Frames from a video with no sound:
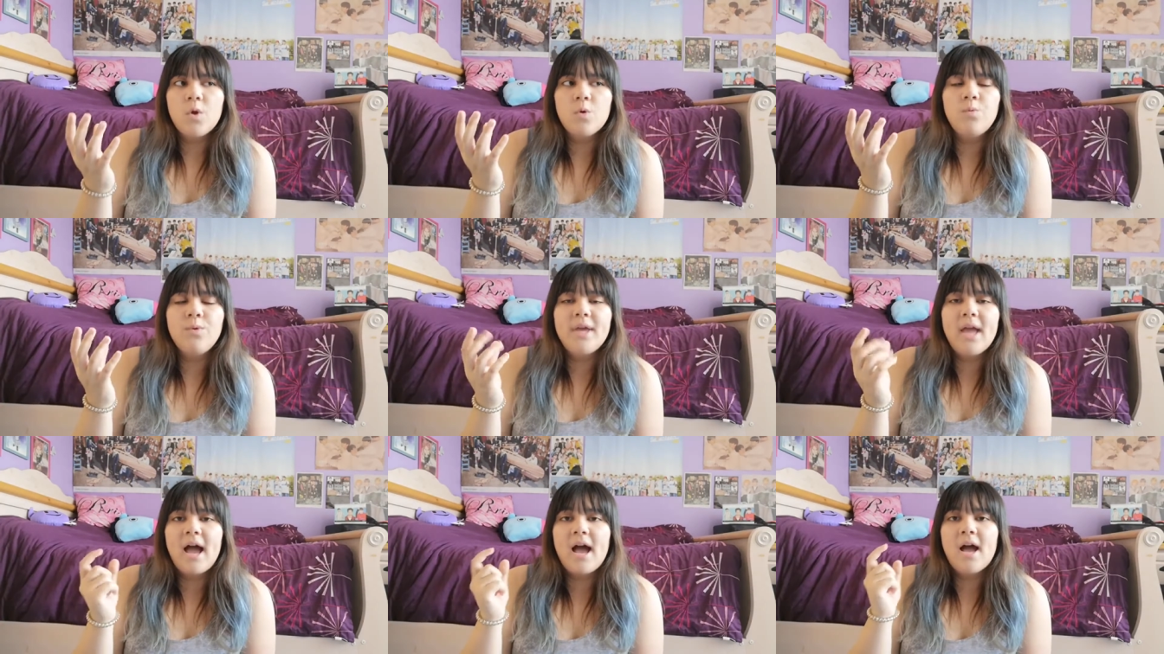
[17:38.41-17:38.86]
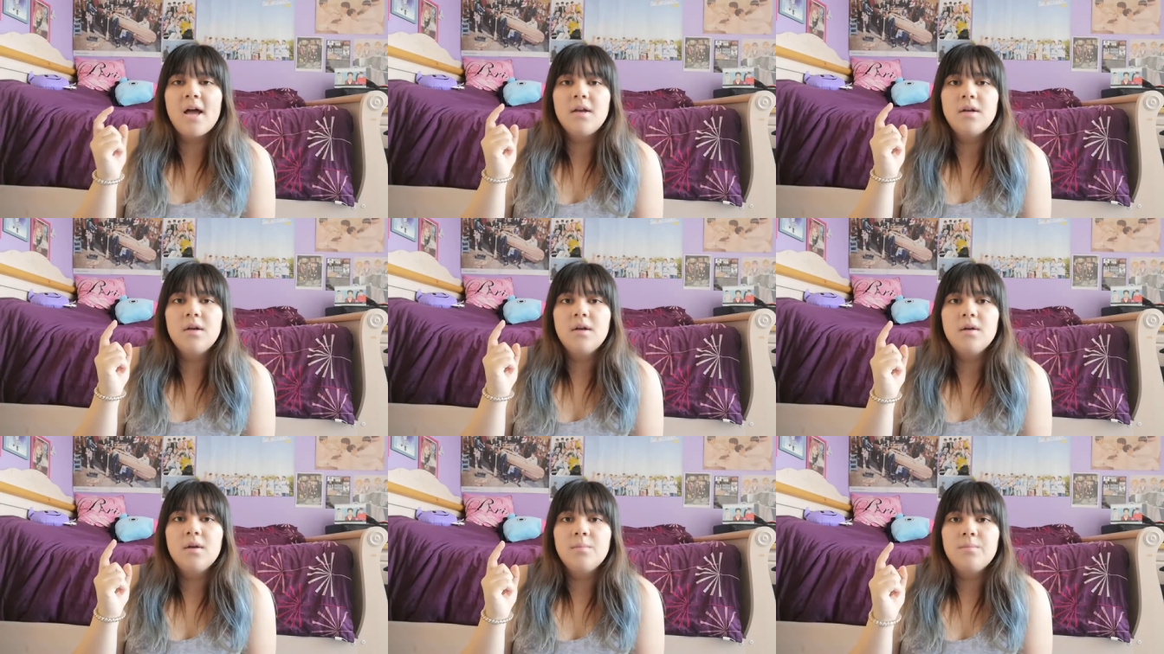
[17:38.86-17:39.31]
We
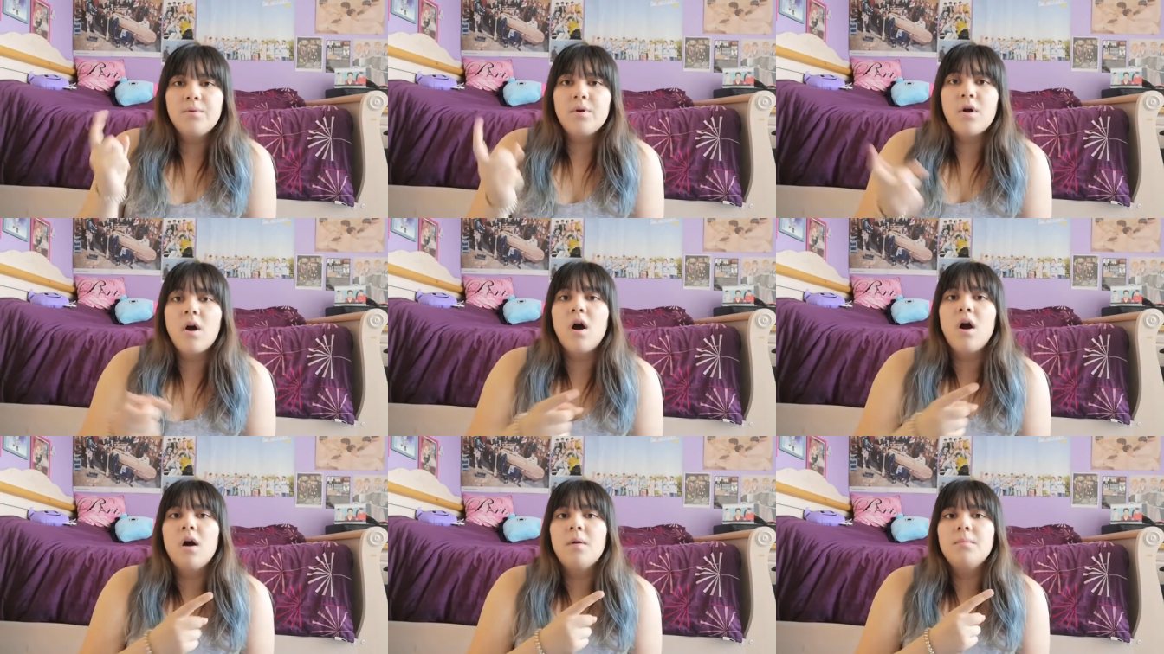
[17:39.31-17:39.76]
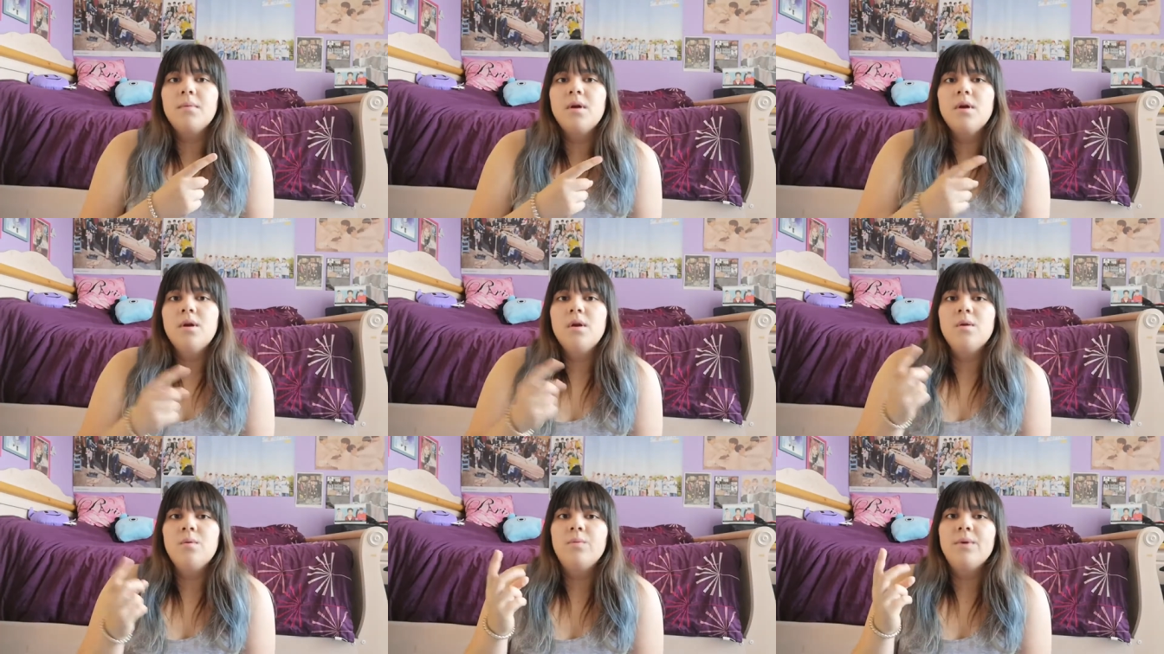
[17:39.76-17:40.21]
had prom,
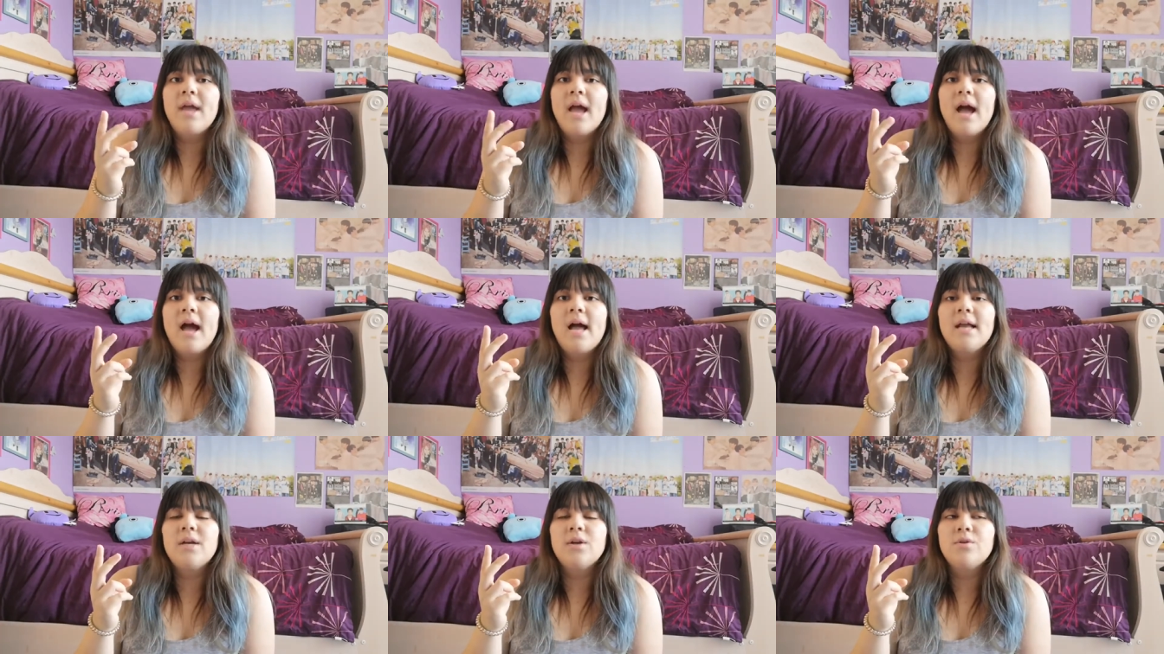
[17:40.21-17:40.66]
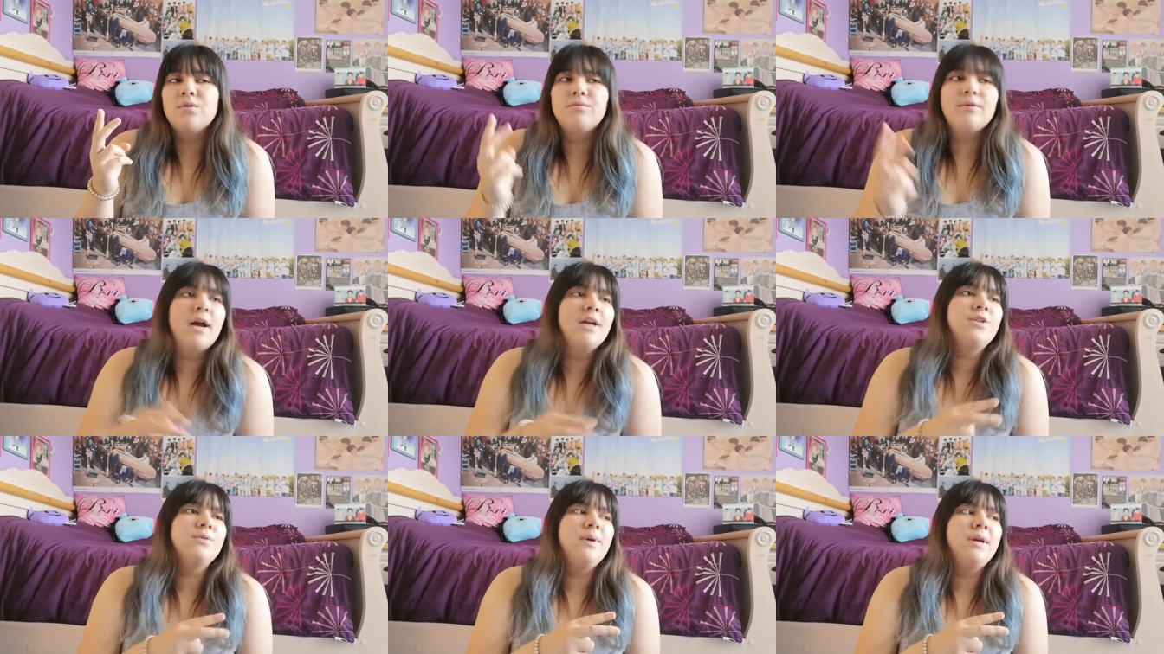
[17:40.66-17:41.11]
we had
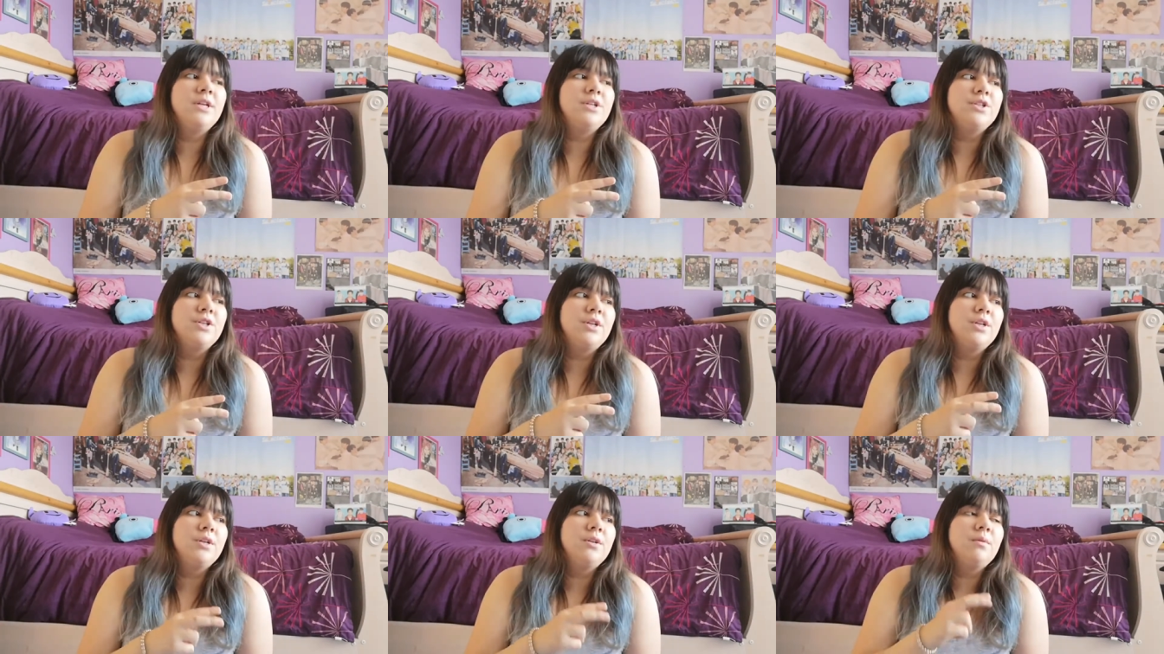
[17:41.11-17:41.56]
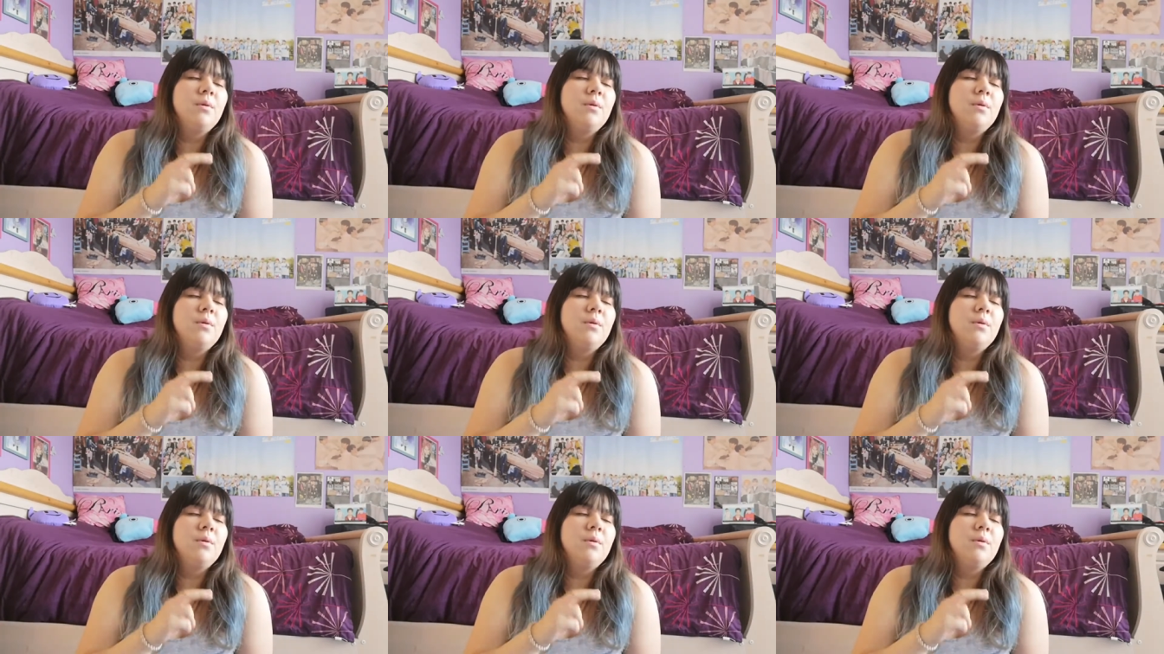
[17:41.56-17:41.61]
graduation,